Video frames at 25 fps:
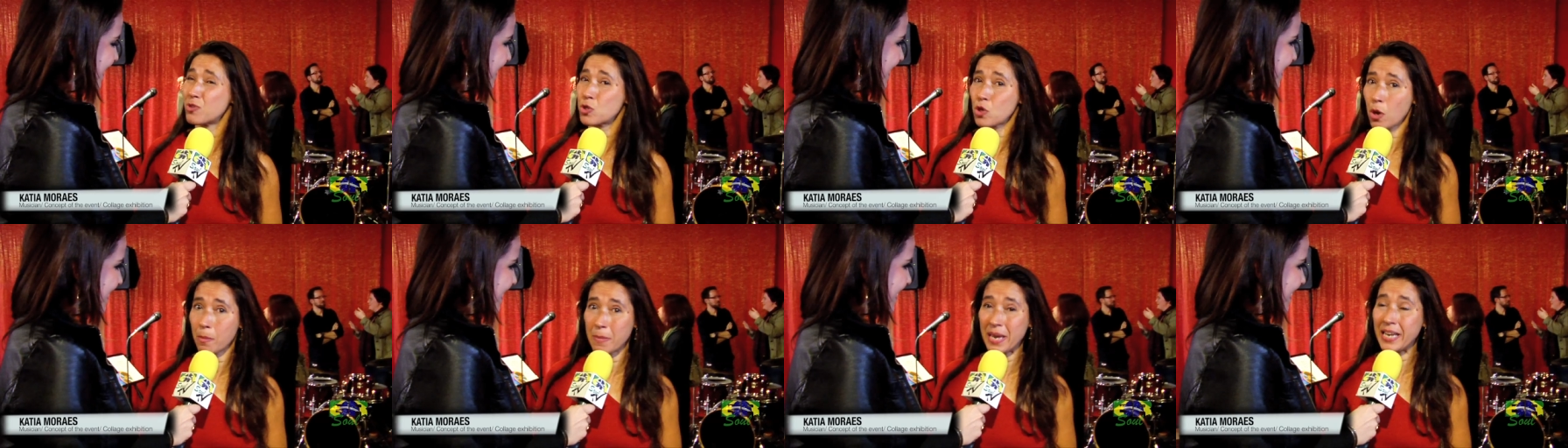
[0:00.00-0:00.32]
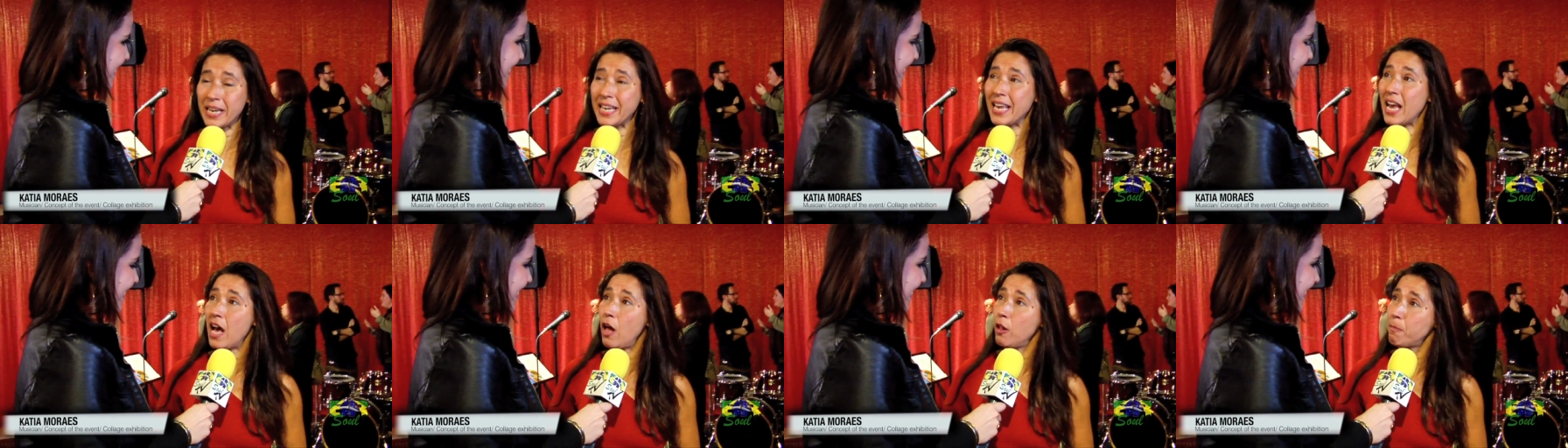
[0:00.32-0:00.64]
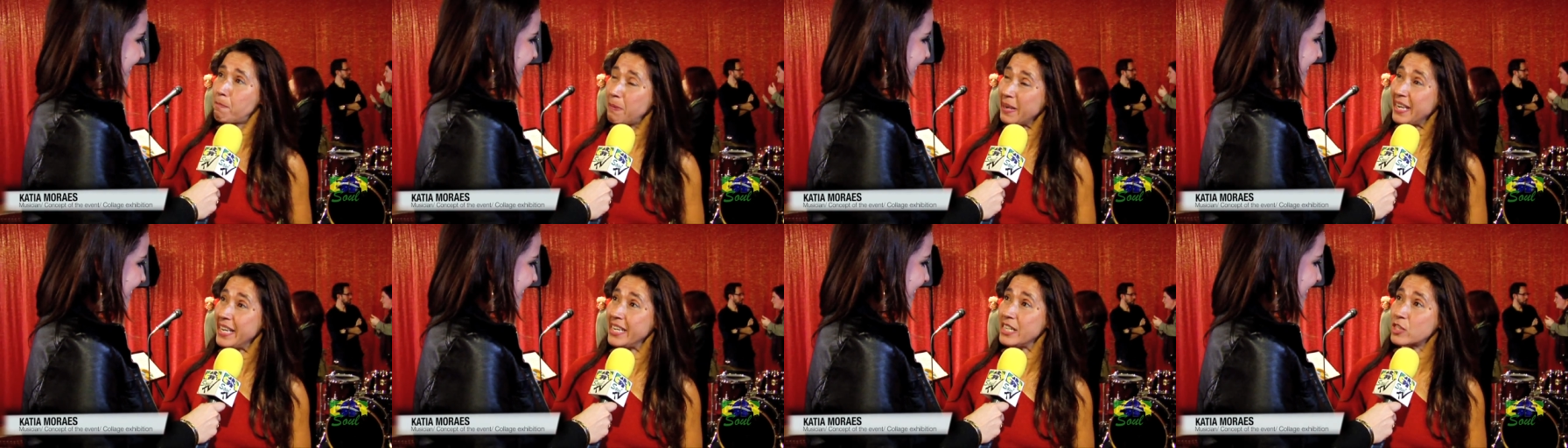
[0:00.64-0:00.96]
so many
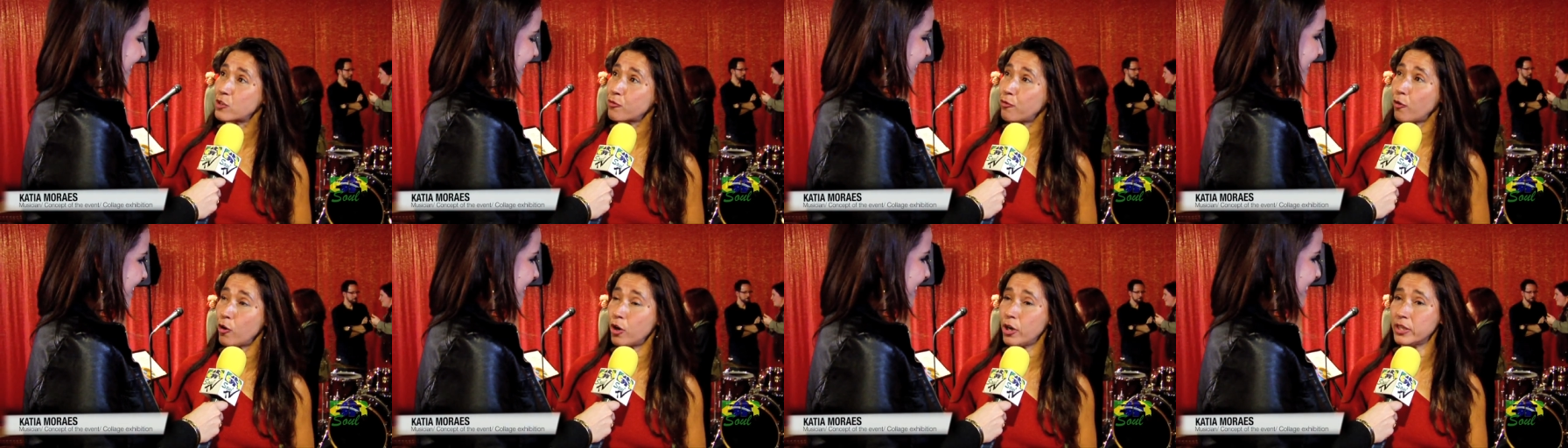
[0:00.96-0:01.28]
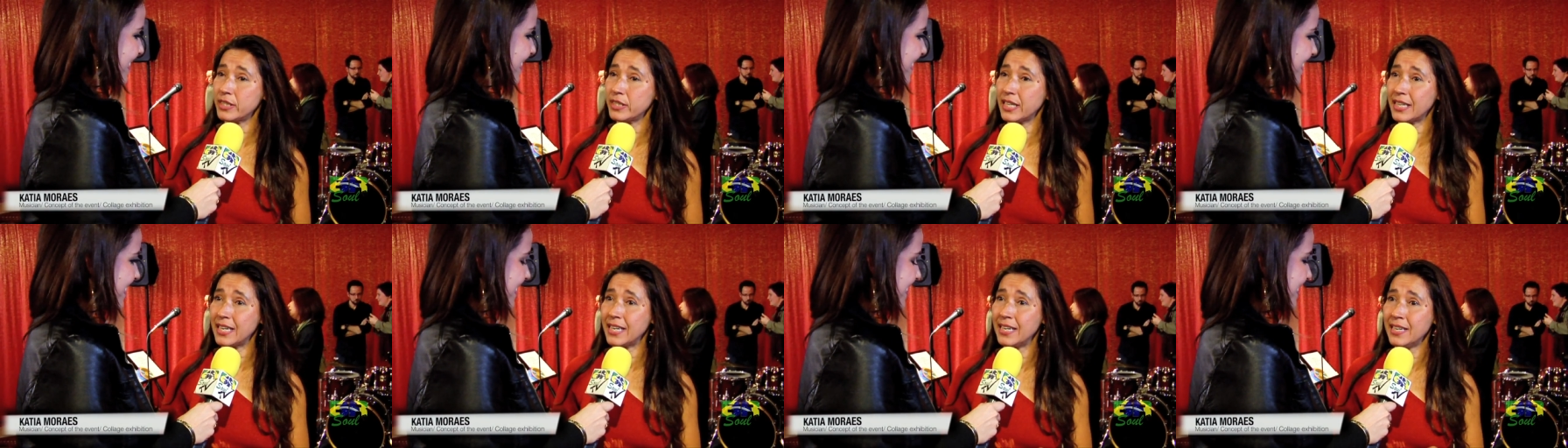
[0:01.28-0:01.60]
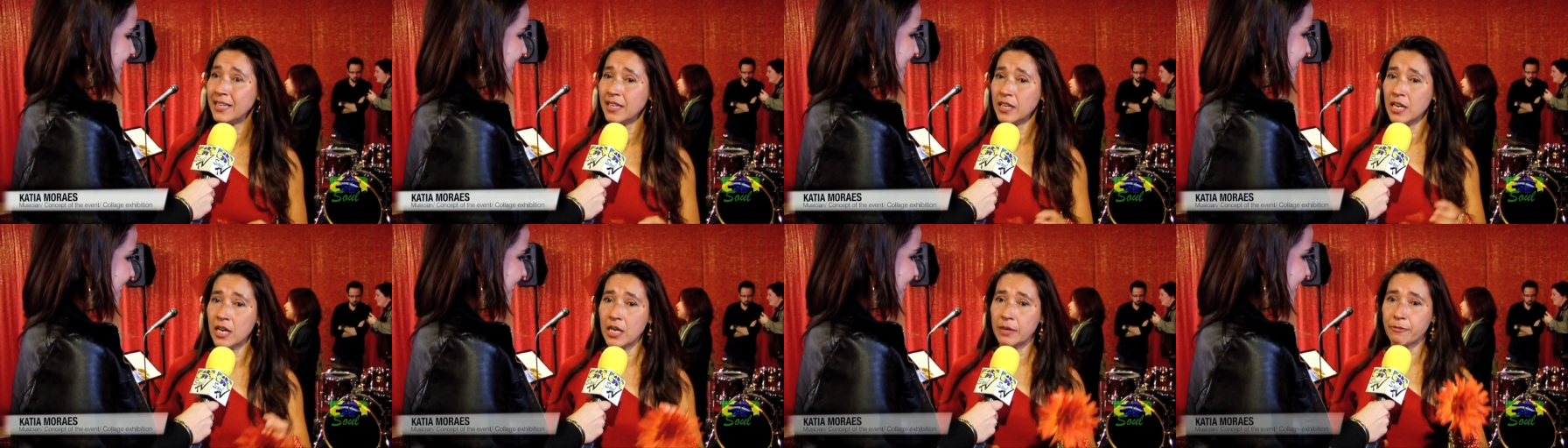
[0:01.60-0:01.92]
LPs for the
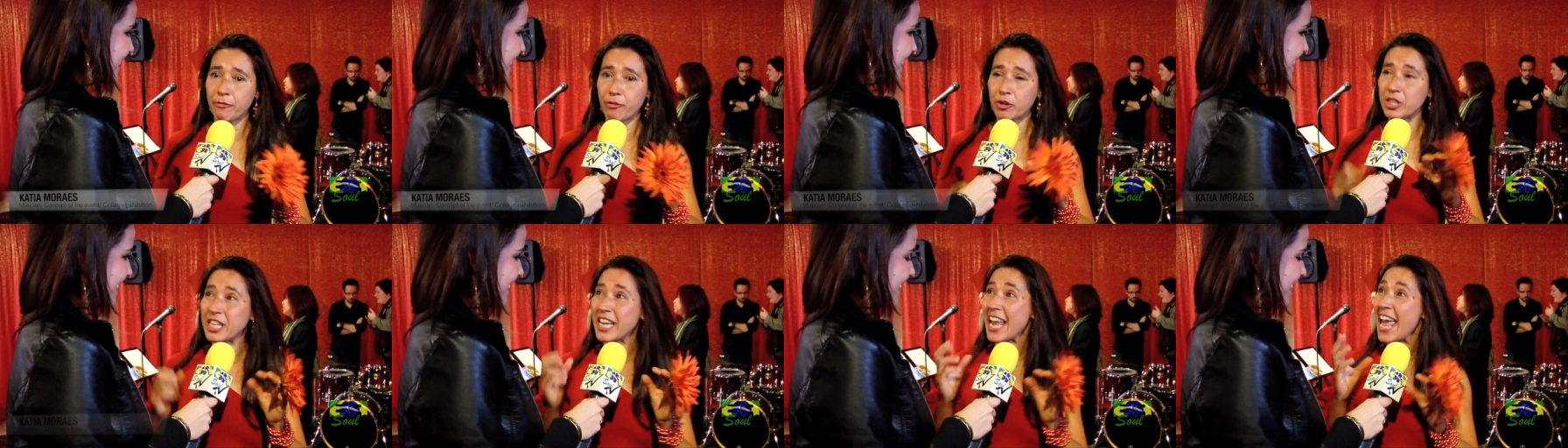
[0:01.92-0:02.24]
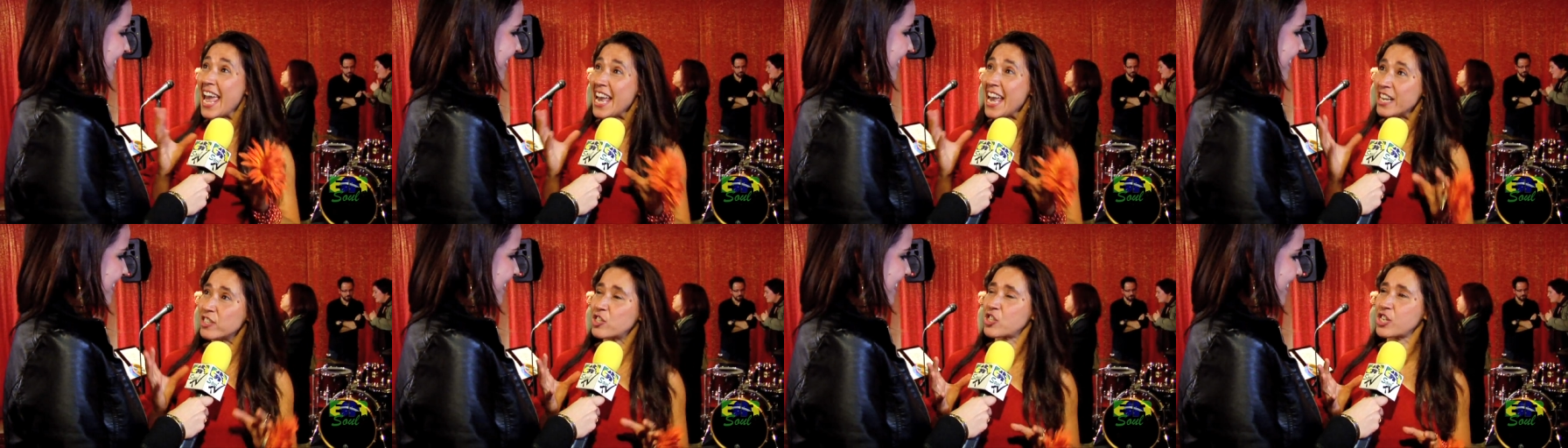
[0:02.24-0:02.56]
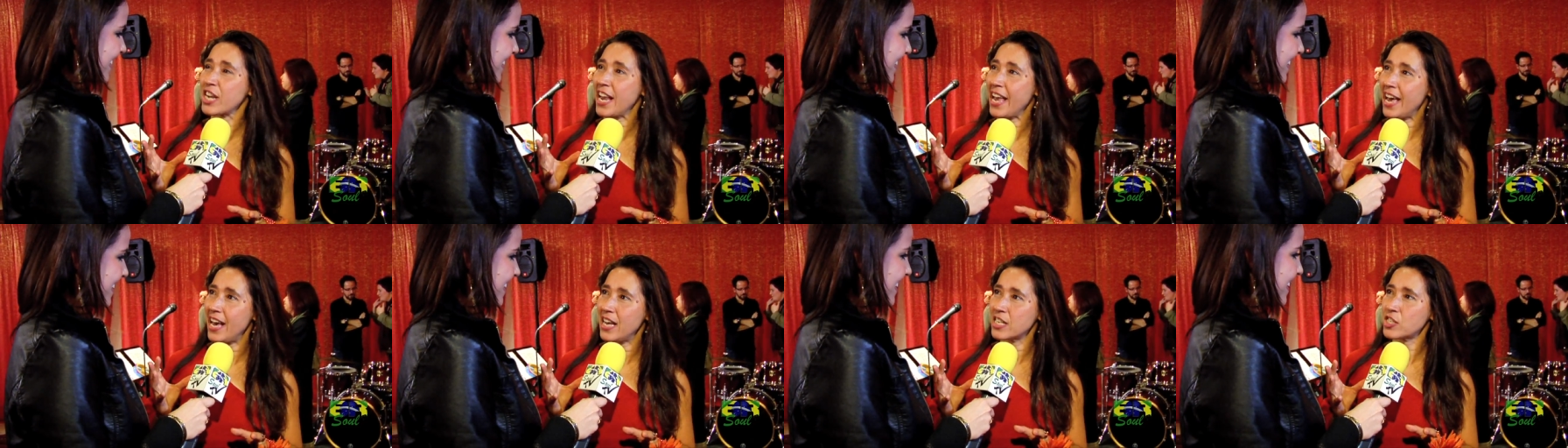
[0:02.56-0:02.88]
for the age she
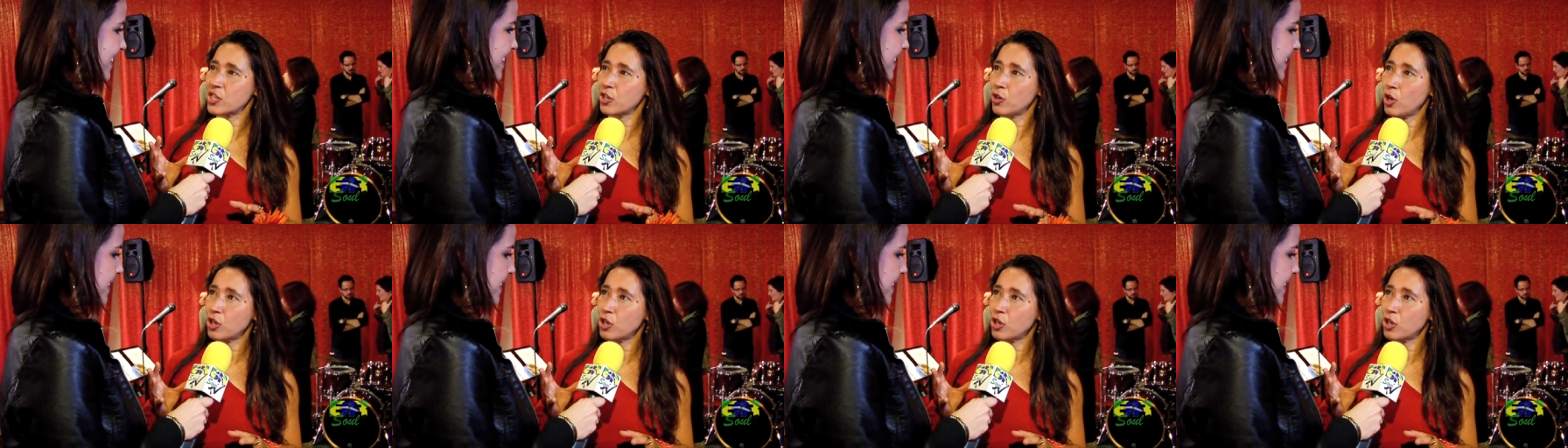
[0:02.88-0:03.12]
has. You